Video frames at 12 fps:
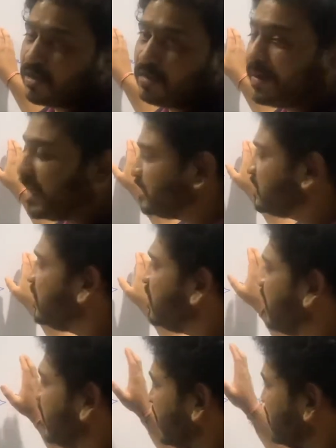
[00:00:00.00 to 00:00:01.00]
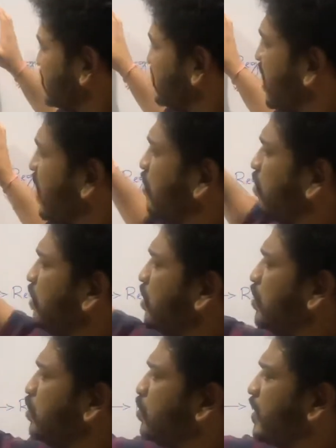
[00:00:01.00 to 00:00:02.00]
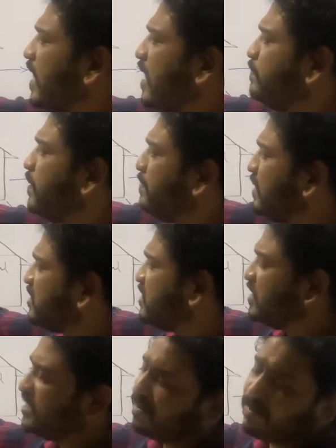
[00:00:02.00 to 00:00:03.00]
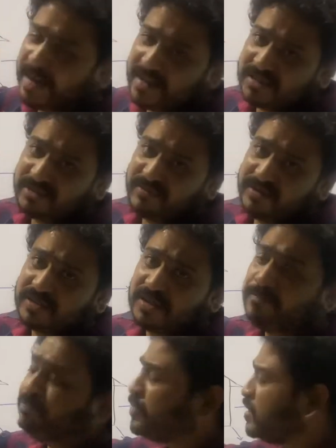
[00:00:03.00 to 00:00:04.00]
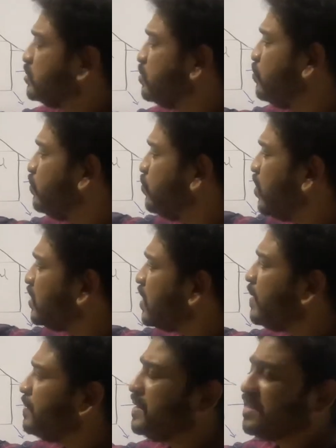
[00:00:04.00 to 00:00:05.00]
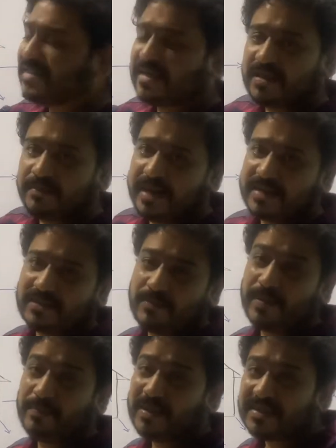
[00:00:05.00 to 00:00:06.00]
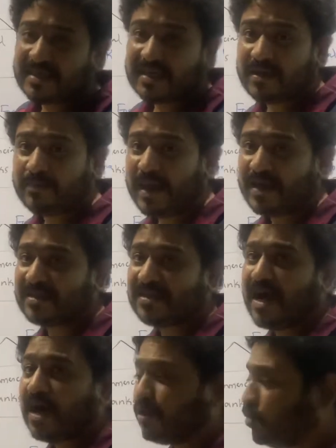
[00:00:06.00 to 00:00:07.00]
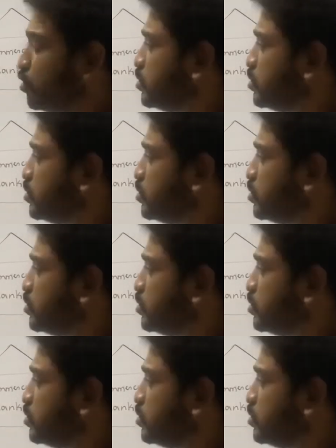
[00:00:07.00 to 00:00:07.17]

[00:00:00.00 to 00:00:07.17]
banks. Let us now look at public sector banks first. So what are public sector banks? The public sector banks are those